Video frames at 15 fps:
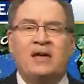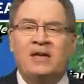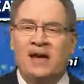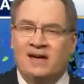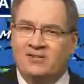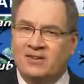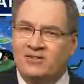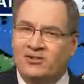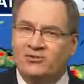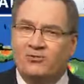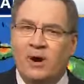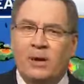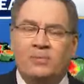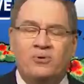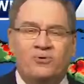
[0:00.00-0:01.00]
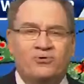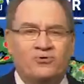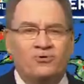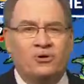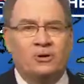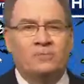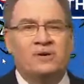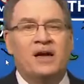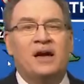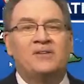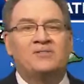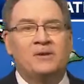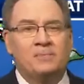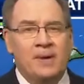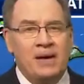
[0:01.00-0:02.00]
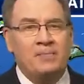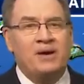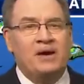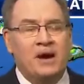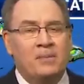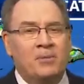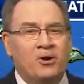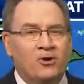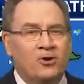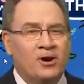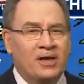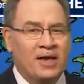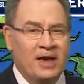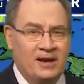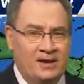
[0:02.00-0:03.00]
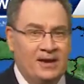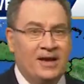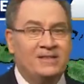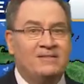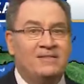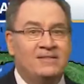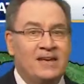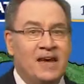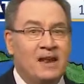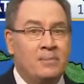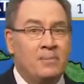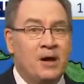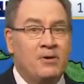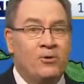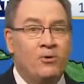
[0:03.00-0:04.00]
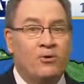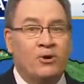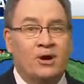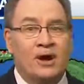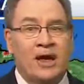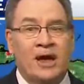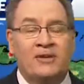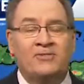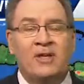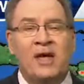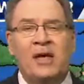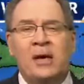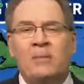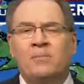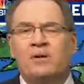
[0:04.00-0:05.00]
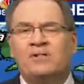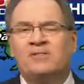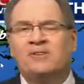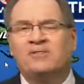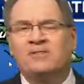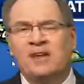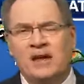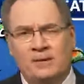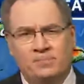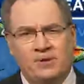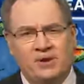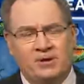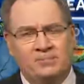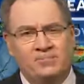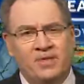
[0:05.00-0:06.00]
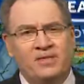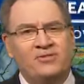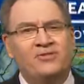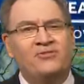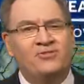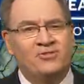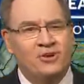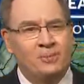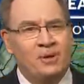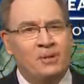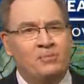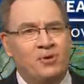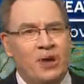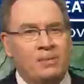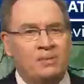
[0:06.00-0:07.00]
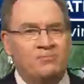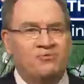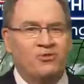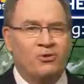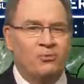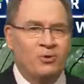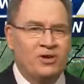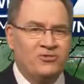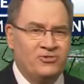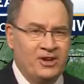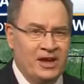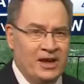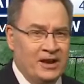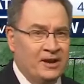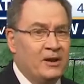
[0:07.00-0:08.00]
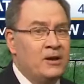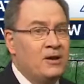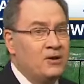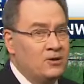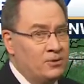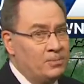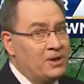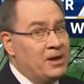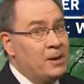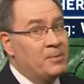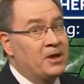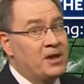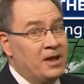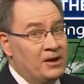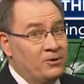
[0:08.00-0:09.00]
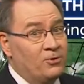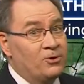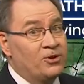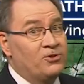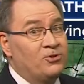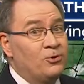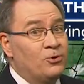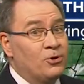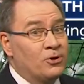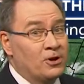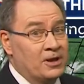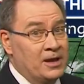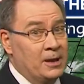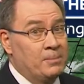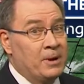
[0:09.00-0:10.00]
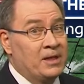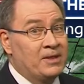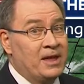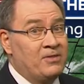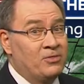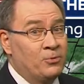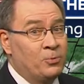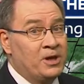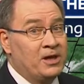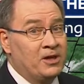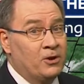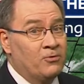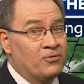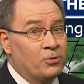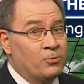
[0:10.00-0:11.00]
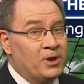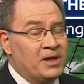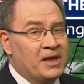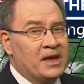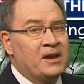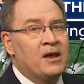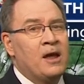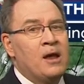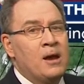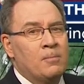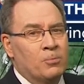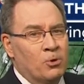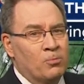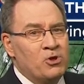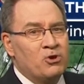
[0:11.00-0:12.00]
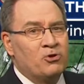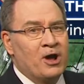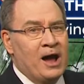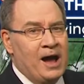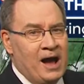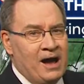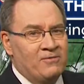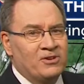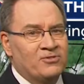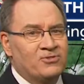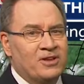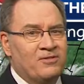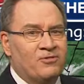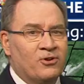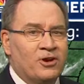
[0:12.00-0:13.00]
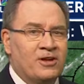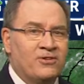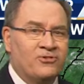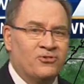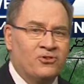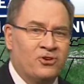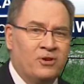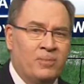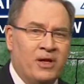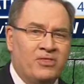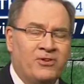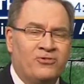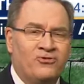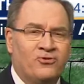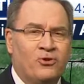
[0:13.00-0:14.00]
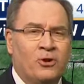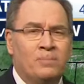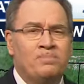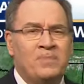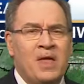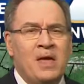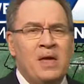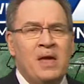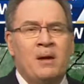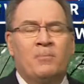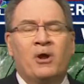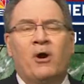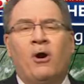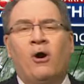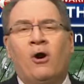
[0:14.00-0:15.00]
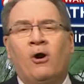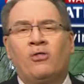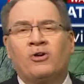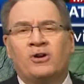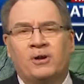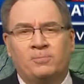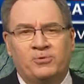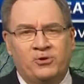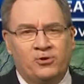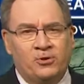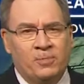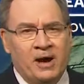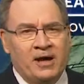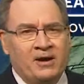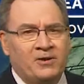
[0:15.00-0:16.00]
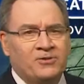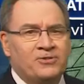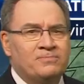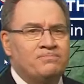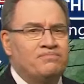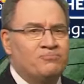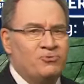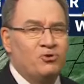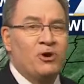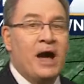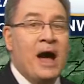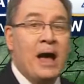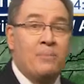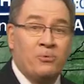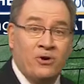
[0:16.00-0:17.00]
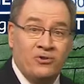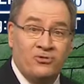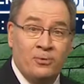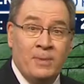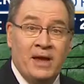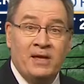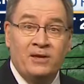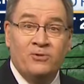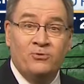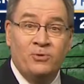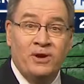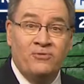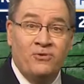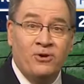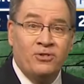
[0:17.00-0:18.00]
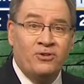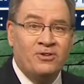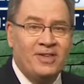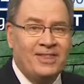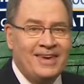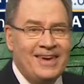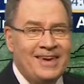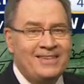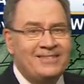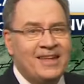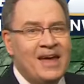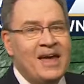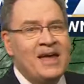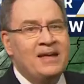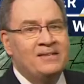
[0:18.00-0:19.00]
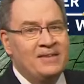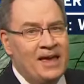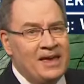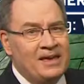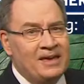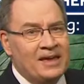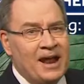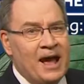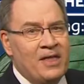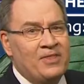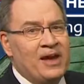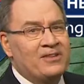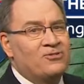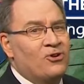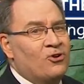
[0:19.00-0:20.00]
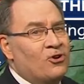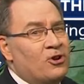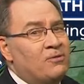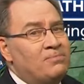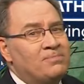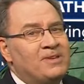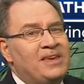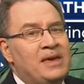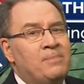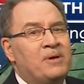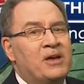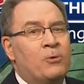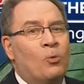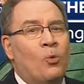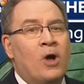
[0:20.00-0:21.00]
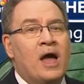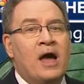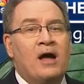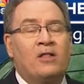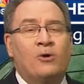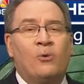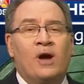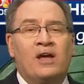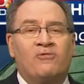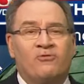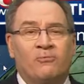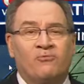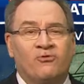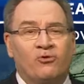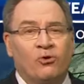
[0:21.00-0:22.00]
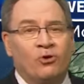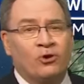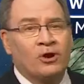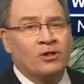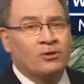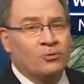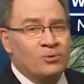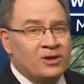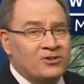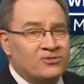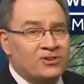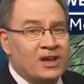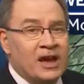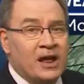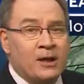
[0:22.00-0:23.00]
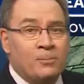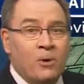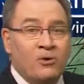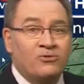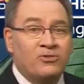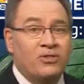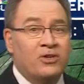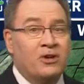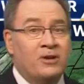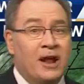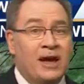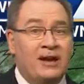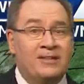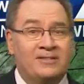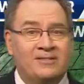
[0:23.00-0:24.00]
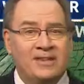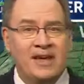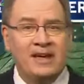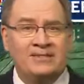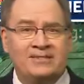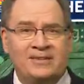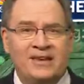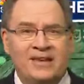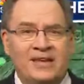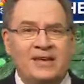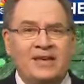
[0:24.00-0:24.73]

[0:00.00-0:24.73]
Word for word: Yes, it's a tropical storm. Yes, it may become a hurricane. Yes, it's getting better organized, but it does not appear that this is going to be a problem for Louisiana. Could become a Category 2 hurricane by late in the week and over the weekend. Bermuda, obviously, very concerned about this storm. But all the computer models, due to high pressure making its way farther to the east, taking it on that turn, keeping it well away from Florida, Louisiana, most of the United States.